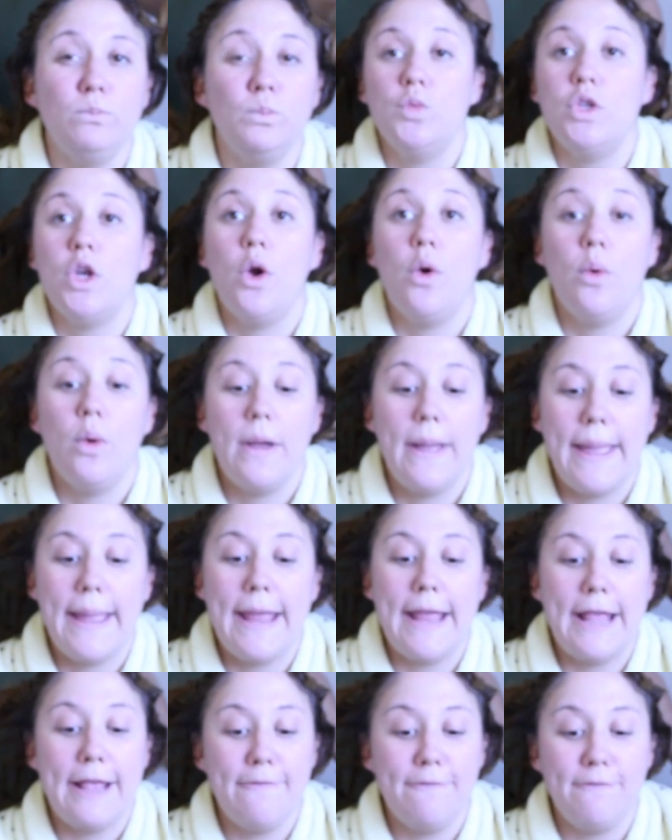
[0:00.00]
So,
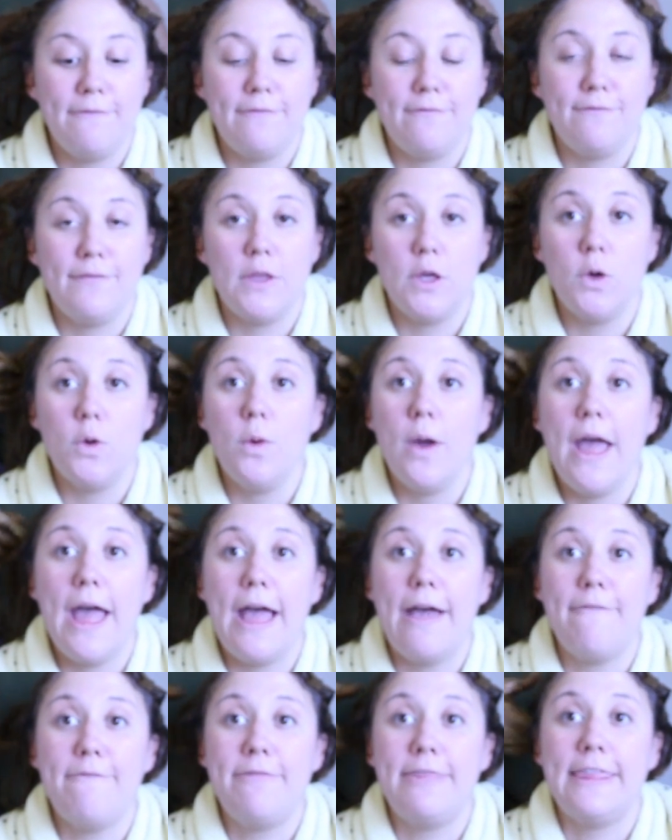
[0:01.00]
if you
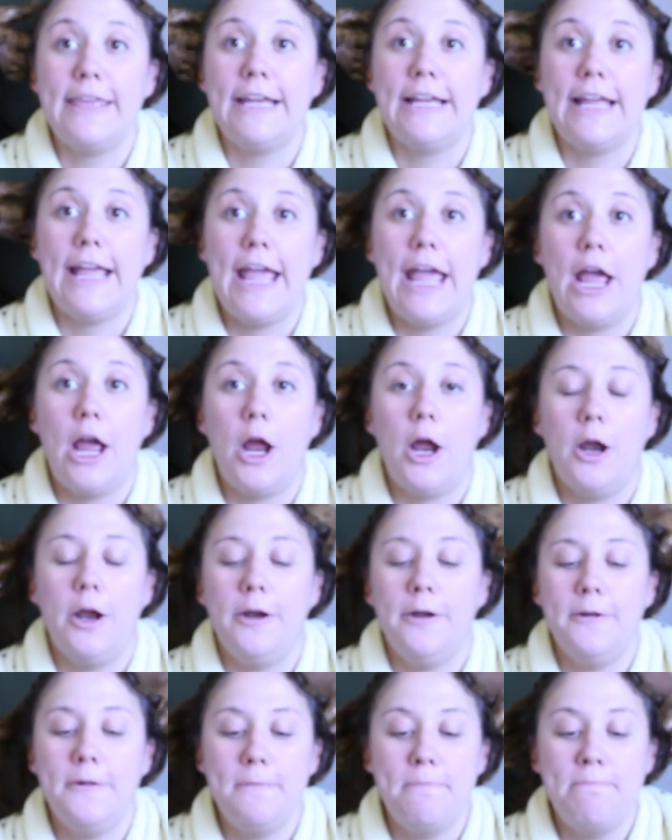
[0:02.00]
have thick
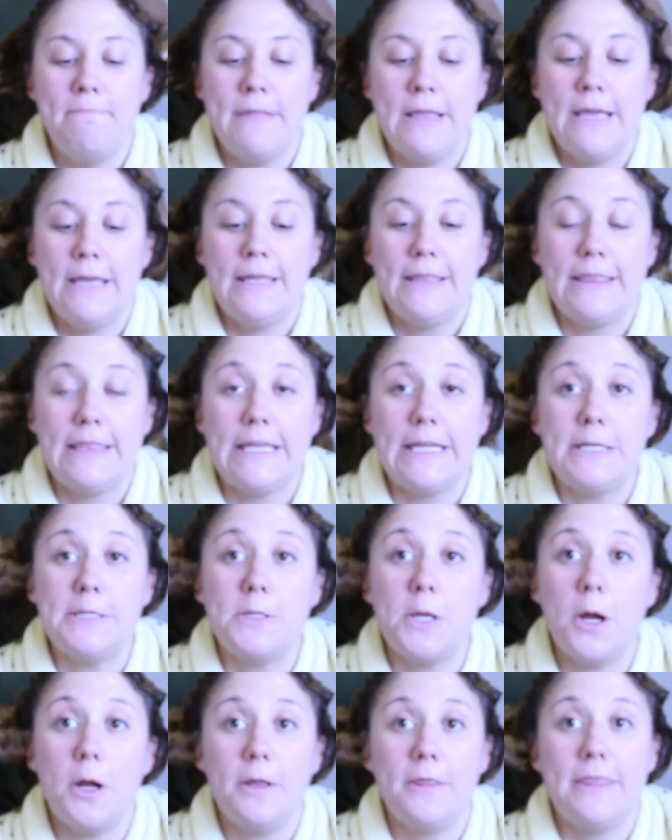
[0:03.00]
hair,
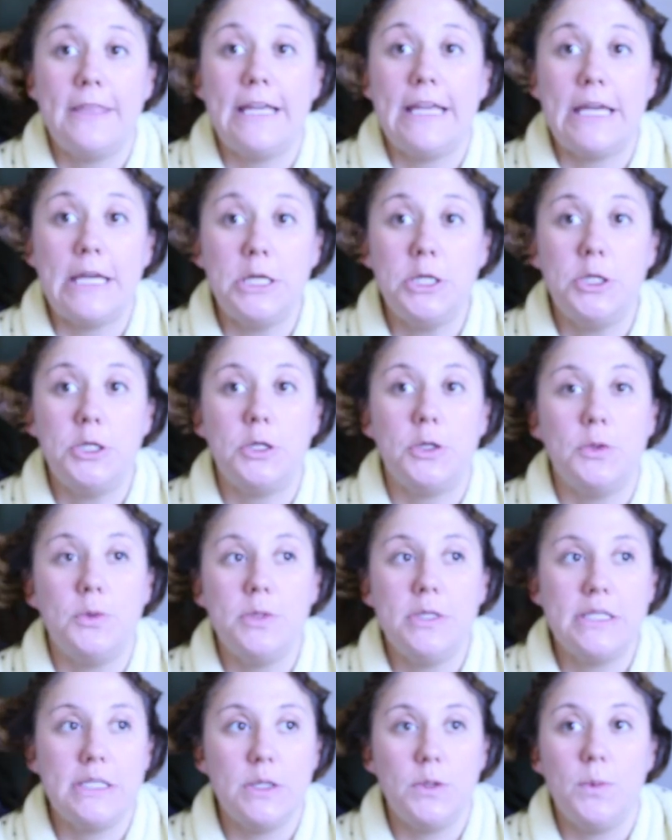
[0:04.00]
these are the
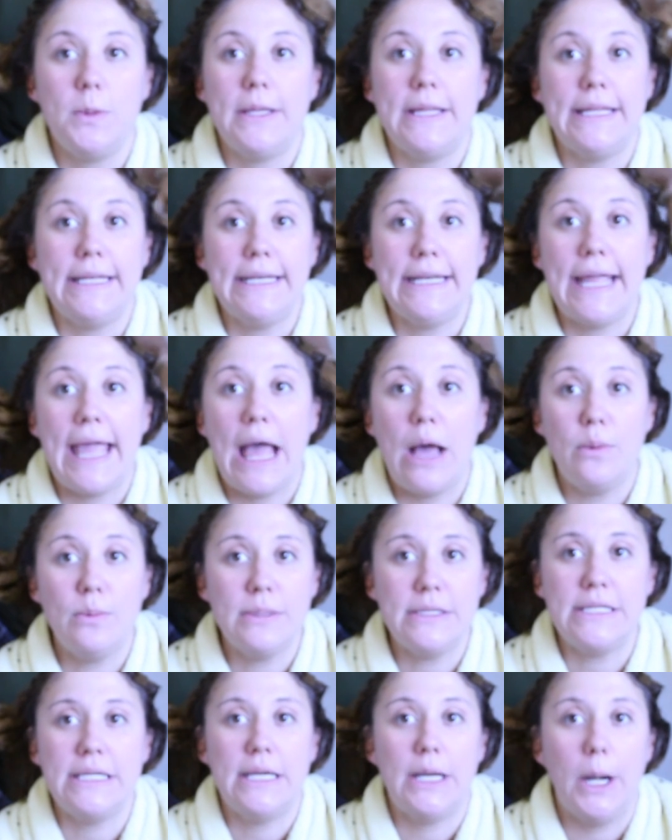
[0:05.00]
issues you will
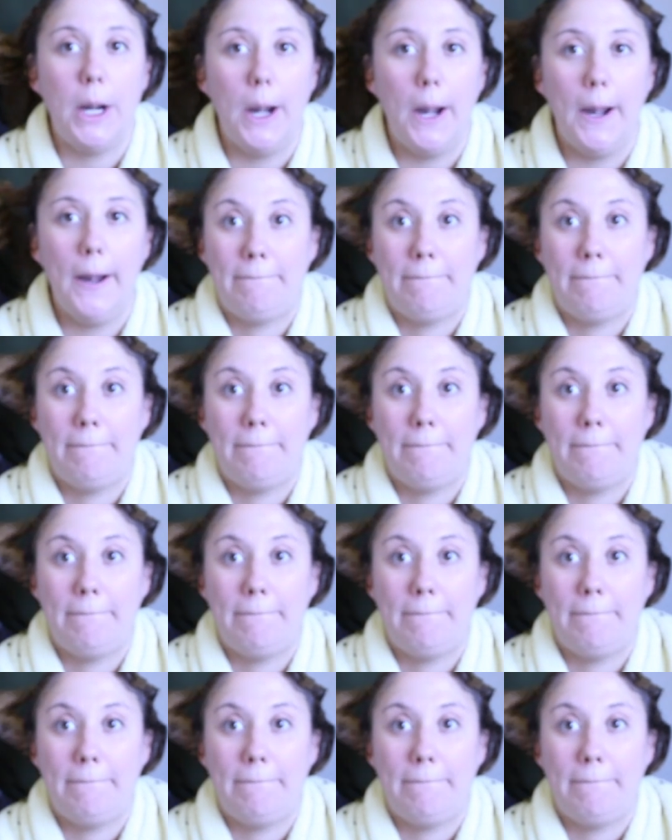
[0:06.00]
encounter.